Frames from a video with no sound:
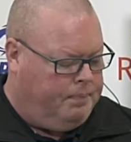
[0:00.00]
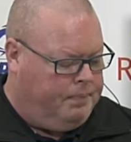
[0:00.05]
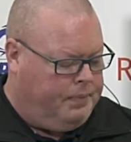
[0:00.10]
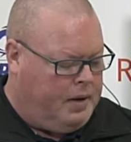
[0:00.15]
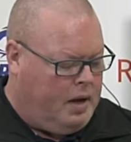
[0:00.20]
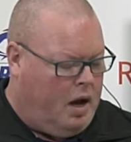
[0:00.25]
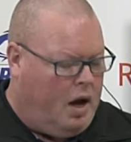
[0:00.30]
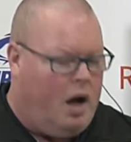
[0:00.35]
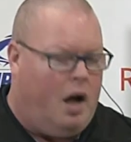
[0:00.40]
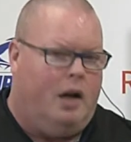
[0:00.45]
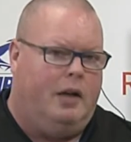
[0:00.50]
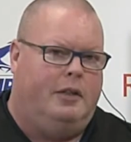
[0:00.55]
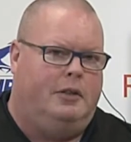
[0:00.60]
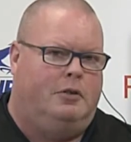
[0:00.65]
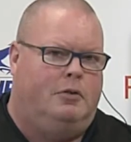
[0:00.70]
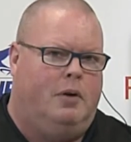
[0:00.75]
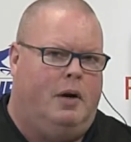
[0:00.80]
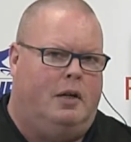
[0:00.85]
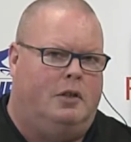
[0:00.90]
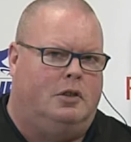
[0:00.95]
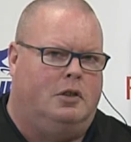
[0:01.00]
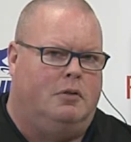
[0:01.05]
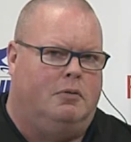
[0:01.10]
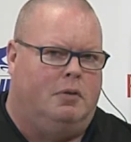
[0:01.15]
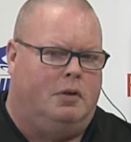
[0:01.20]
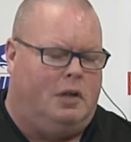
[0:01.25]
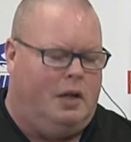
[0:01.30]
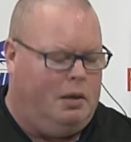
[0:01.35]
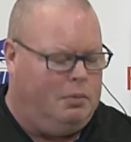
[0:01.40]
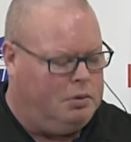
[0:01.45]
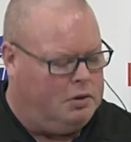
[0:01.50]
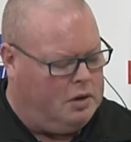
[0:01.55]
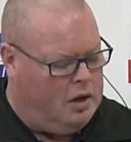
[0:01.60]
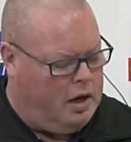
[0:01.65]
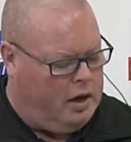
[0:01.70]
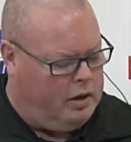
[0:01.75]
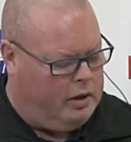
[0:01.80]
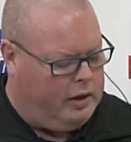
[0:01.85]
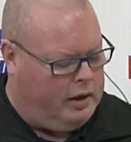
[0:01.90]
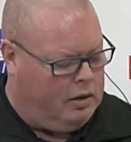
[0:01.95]
Holly's Treasure for Team
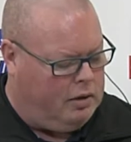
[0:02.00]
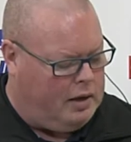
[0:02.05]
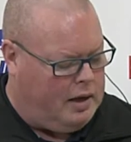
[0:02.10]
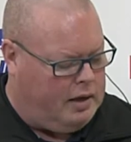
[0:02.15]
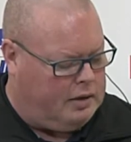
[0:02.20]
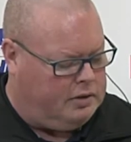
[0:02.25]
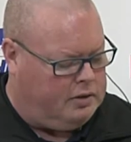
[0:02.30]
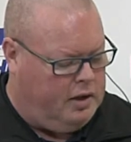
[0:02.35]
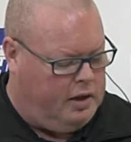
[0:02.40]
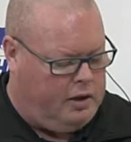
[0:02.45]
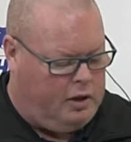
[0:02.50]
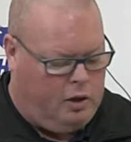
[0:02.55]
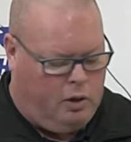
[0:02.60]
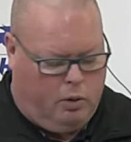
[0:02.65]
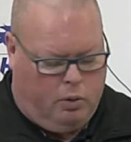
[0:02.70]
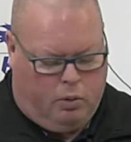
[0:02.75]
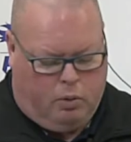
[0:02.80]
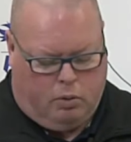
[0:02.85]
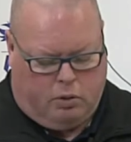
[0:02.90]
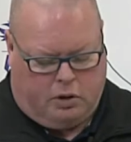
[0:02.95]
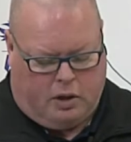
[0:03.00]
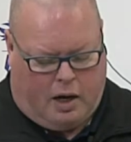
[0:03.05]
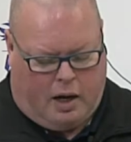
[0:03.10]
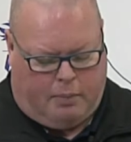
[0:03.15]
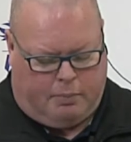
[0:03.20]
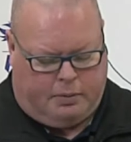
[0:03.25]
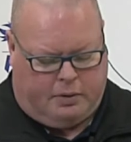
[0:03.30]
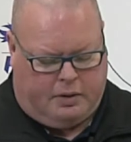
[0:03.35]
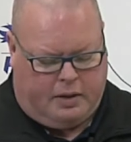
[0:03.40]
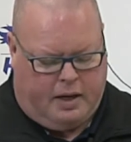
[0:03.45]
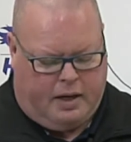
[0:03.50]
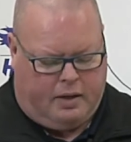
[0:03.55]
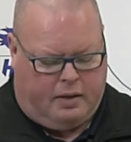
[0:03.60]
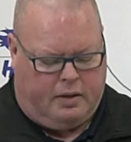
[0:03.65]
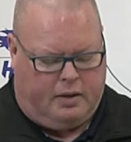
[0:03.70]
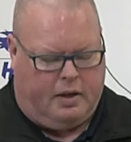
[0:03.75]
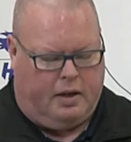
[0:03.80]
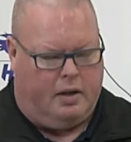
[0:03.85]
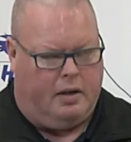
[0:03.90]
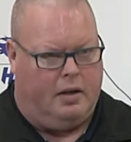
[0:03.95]
Schneider here last night. Huge
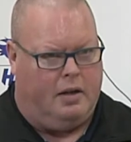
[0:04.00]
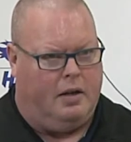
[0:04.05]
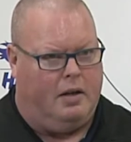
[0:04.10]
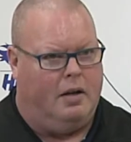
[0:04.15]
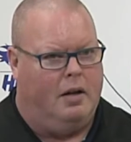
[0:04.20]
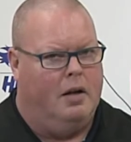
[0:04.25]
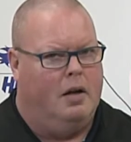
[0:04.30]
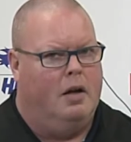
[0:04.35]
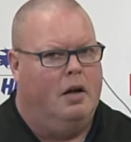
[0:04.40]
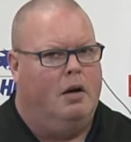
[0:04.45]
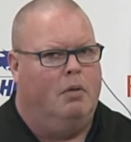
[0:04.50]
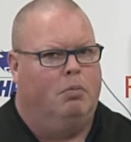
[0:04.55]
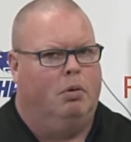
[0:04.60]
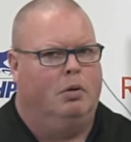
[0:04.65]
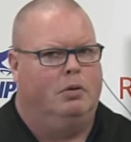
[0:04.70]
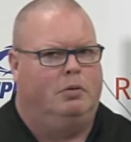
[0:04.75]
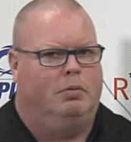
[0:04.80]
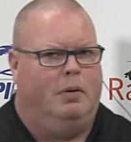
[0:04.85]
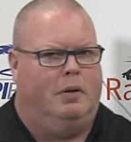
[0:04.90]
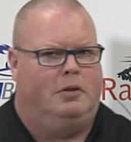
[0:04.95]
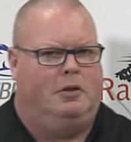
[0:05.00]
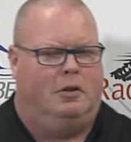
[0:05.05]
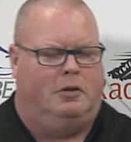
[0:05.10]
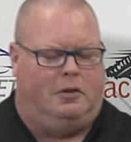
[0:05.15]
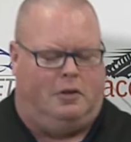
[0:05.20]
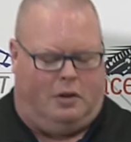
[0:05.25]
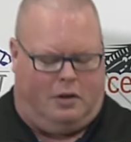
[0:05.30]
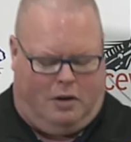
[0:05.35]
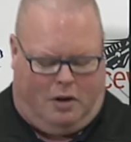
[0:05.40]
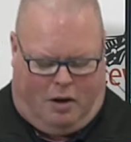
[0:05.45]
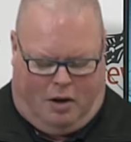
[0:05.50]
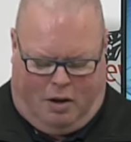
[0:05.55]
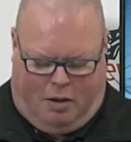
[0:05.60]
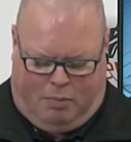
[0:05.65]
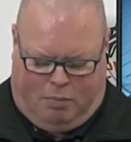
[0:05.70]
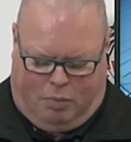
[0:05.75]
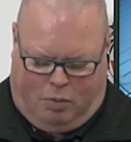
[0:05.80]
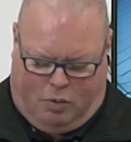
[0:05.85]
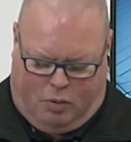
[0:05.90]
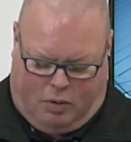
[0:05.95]
upset, and Bruce Richardson on
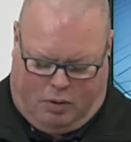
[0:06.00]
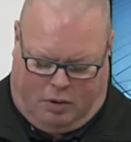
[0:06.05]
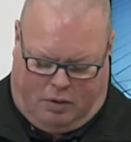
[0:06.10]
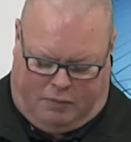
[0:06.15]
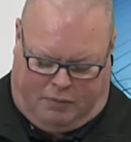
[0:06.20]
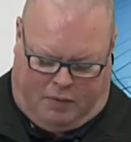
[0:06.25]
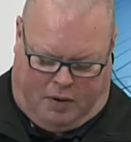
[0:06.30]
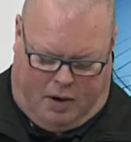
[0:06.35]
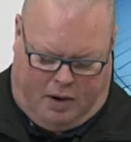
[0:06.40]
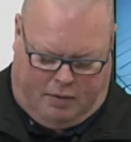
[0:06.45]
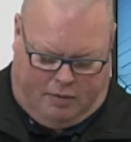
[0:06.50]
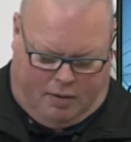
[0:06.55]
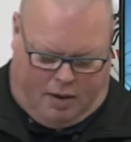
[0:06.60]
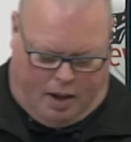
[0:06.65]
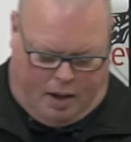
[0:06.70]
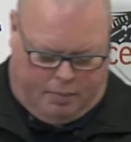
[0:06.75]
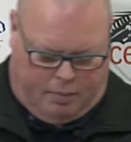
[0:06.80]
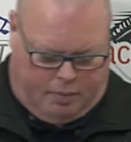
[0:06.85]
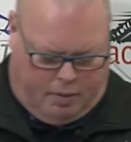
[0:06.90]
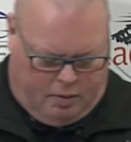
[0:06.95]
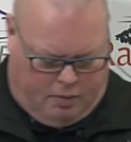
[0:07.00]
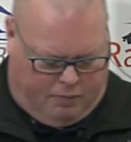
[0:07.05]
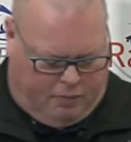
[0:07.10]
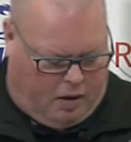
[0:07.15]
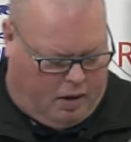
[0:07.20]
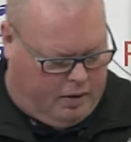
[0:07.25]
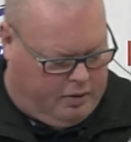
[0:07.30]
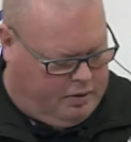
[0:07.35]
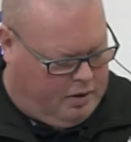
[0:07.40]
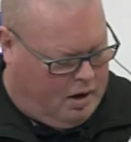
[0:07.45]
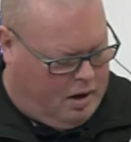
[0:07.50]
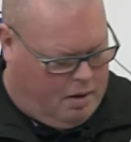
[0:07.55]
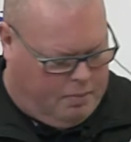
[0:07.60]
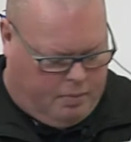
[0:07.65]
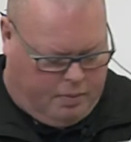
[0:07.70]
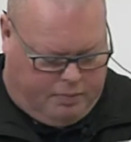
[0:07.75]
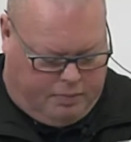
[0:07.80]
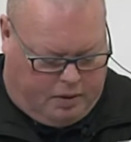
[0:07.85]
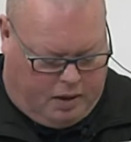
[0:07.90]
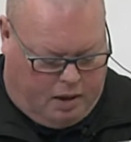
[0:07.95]
board. A fine job
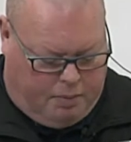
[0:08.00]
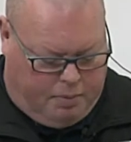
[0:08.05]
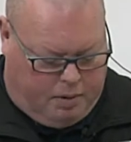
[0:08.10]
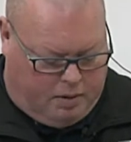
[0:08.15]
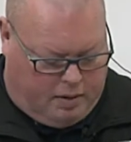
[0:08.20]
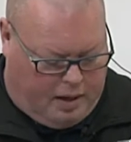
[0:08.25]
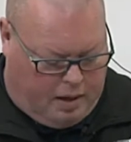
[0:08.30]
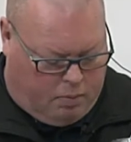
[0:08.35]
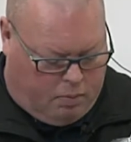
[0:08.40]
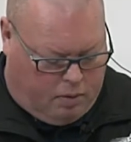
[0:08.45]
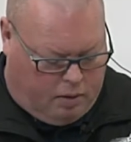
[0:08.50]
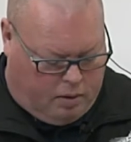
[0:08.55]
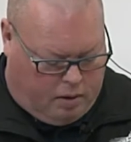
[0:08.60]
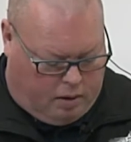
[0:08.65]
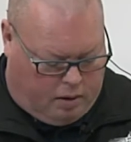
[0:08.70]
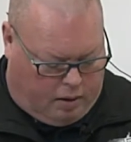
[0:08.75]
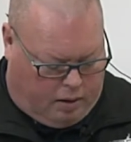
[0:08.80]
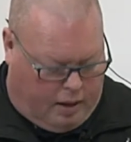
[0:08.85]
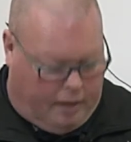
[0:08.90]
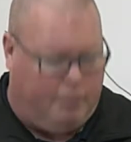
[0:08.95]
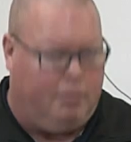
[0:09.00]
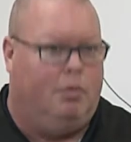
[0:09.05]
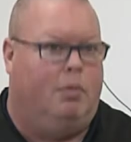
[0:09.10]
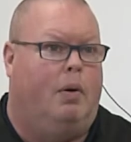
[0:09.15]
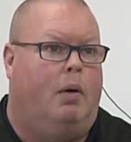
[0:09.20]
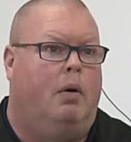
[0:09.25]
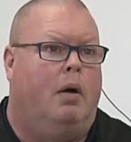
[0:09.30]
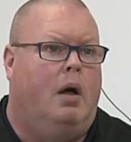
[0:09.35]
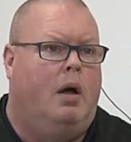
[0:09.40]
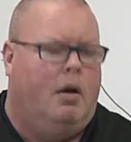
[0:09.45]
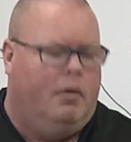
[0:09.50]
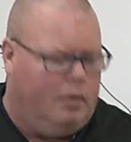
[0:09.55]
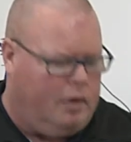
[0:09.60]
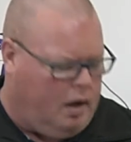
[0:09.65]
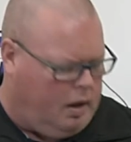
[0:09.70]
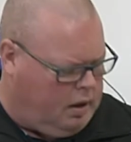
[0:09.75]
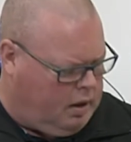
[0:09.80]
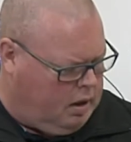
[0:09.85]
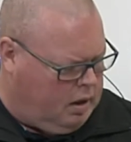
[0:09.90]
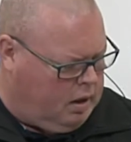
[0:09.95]
of keeping that one alive throughout.
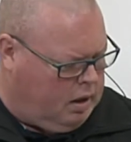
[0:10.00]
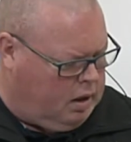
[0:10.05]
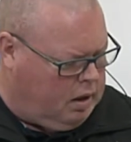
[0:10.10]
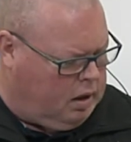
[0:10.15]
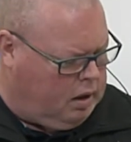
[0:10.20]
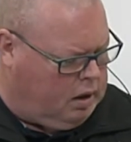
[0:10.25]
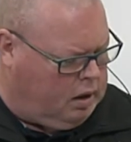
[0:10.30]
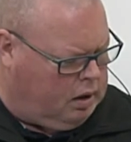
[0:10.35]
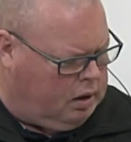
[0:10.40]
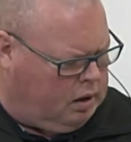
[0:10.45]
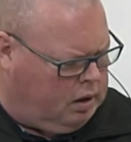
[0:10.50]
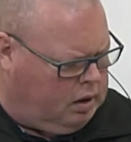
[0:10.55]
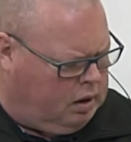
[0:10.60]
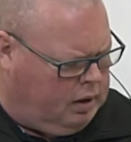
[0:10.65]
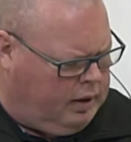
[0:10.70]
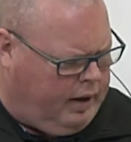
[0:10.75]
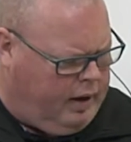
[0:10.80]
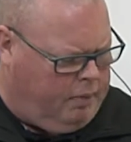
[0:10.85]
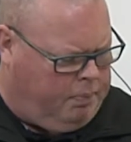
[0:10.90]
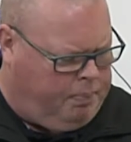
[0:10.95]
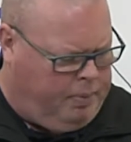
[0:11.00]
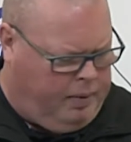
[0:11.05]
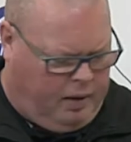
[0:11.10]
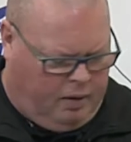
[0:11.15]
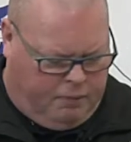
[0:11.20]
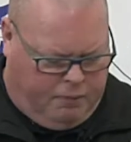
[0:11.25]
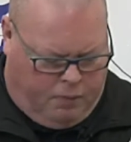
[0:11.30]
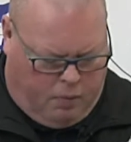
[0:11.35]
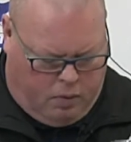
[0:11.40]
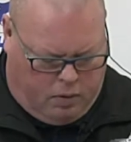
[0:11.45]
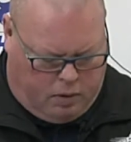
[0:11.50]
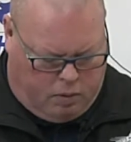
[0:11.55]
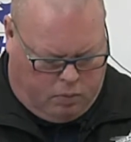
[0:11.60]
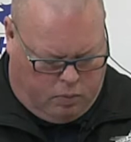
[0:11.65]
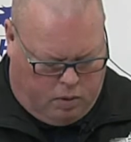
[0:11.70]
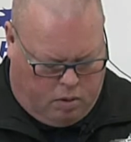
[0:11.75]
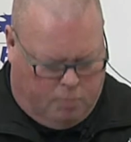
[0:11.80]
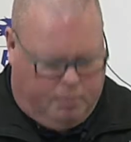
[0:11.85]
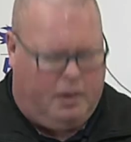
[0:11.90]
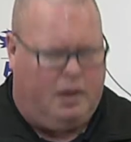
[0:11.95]
Got a late pick 4 that
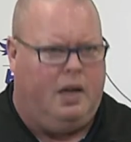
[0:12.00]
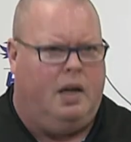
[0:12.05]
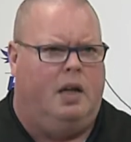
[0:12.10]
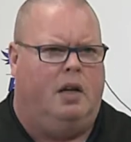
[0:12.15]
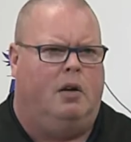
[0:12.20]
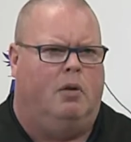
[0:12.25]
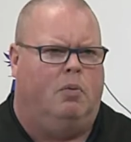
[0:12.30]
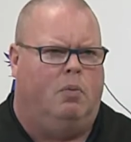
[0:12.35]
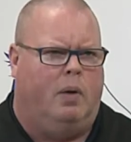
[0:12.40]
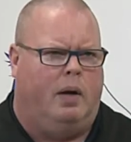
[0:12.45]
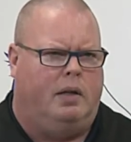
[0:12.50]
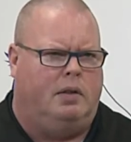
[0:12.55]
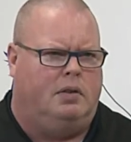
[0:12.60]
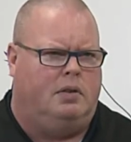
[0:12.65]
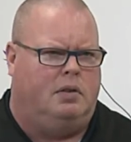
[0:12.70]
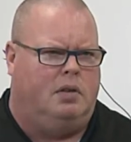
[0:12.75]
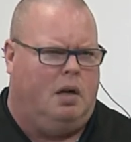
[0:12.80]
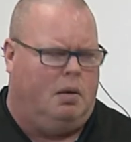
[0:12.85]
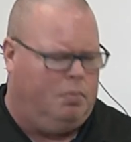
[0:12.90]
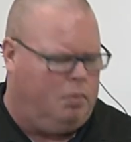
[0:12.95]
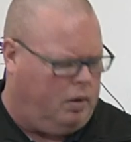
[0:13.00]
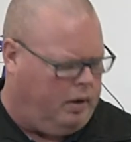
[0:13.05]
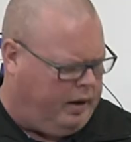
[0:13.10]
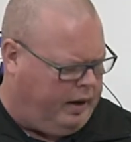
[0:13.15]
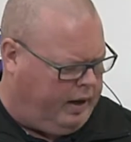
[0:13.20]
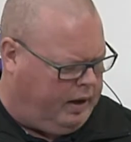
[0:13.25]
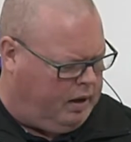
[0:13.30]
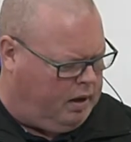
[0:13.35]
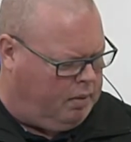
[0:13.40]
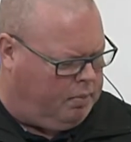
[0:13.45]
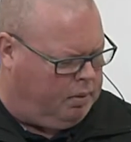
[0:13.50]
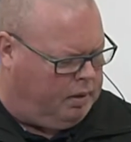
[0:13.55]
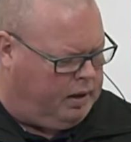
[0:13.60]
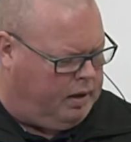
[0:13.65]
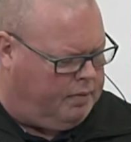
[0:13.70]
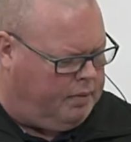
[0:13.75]
will begin in race number 8, I believe.